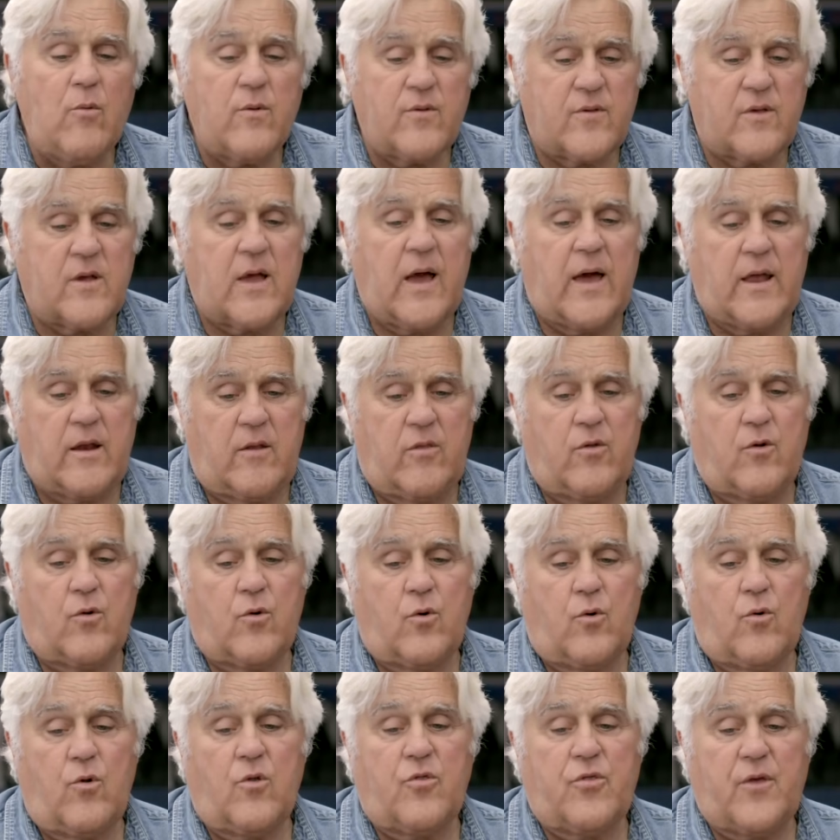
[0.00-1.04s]
was kind of the
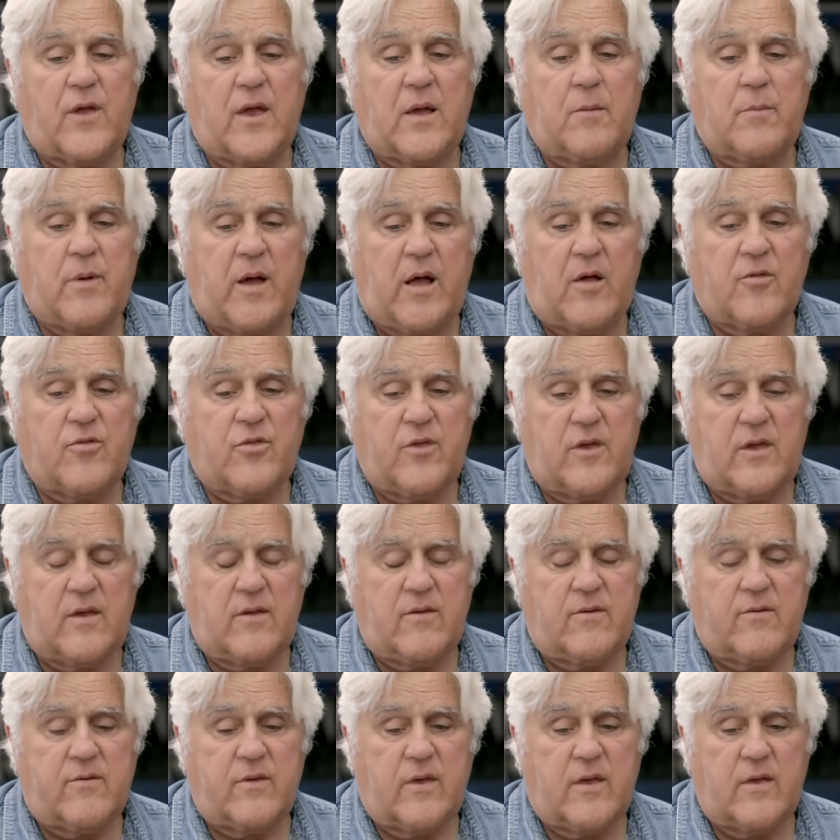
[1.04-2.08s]
cool thing about
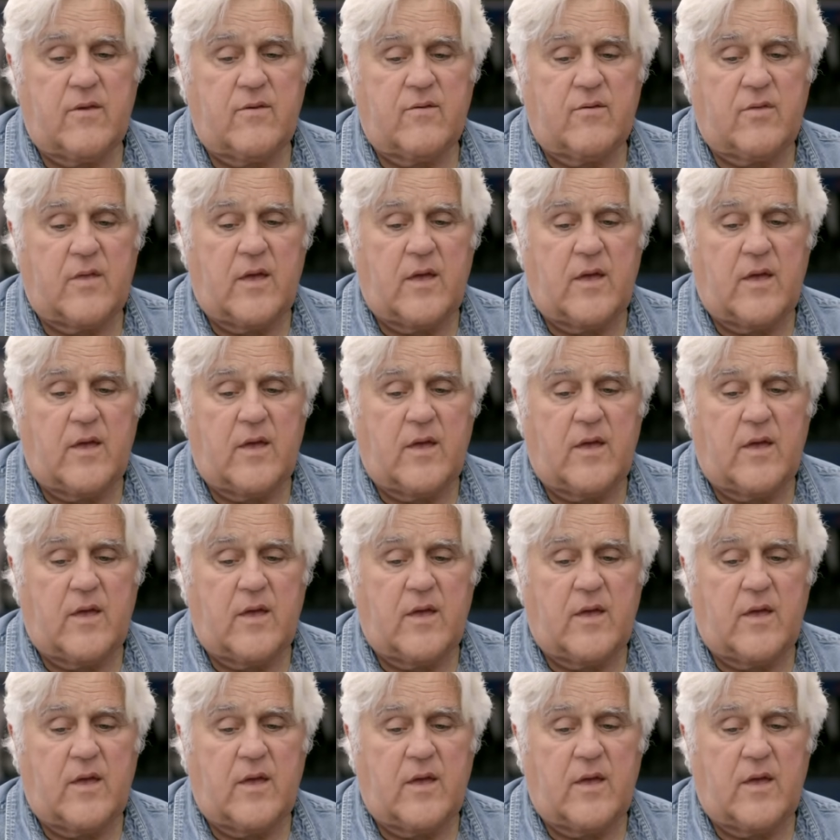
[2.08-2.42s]
these, is